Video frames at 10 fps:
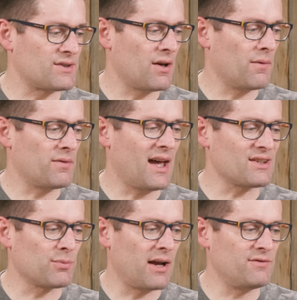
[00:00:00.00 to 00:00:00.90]
So
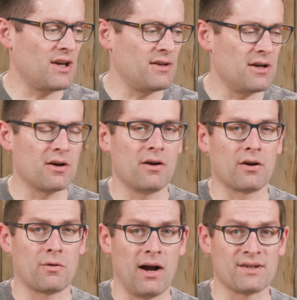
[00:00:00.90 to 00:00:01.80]
that's what I've done here
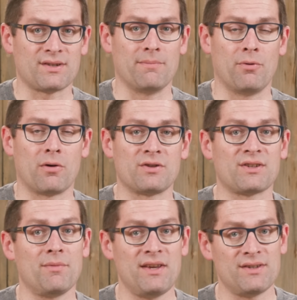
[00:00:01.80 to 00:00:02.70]
across the board.
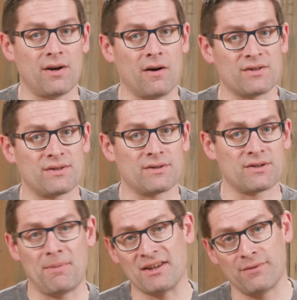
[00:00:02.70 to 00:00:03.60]
Some of these are
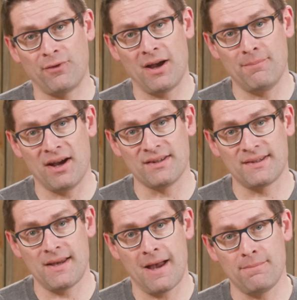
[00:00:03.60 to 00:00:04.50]
specified by
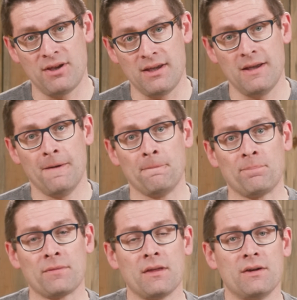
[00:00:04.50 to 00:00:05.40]
C I P.
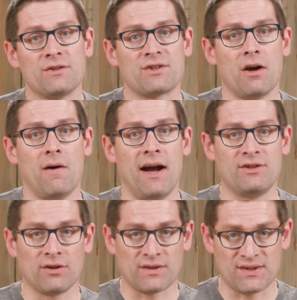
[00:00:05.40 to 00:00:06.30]
So I
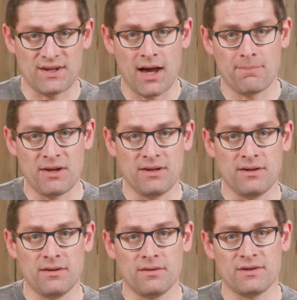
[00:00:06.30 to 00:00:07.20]
took the C I
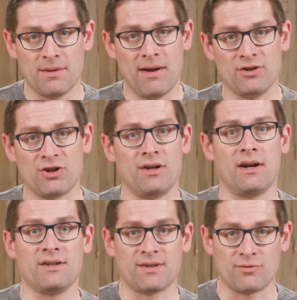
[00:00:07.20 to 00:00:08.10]
P dimension
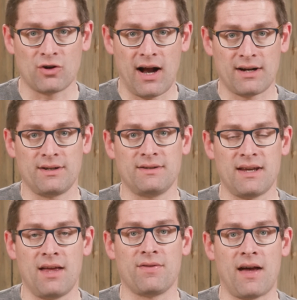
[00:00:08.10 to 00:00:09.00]
and I subtracted
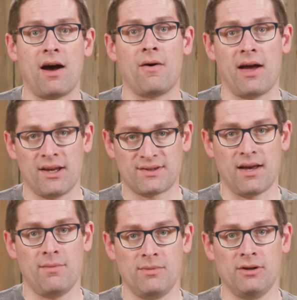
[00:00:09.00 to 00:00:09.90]
ten thou as
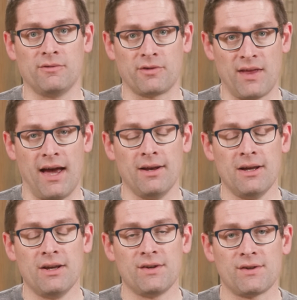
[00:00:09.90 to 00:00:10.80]
a min for that.
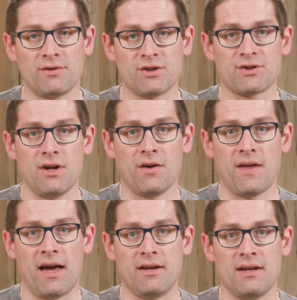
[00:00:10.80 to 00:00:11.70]
So just know
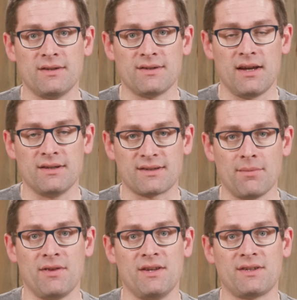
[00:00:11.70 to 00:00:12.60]
that in, in
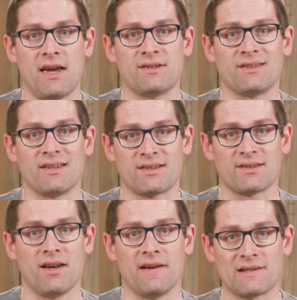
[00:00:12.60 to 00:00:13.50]
some of these cases, this
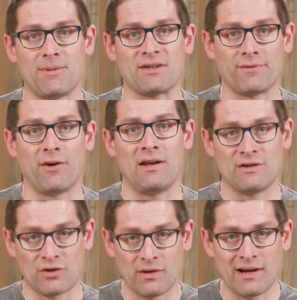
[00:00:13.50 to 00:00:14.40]
is not specified
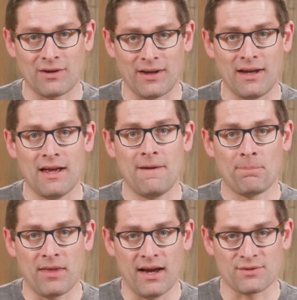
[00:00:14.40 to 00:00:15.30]
as clearly
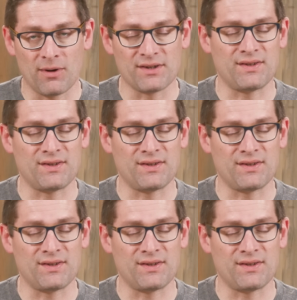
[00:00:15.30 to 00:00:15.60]
as what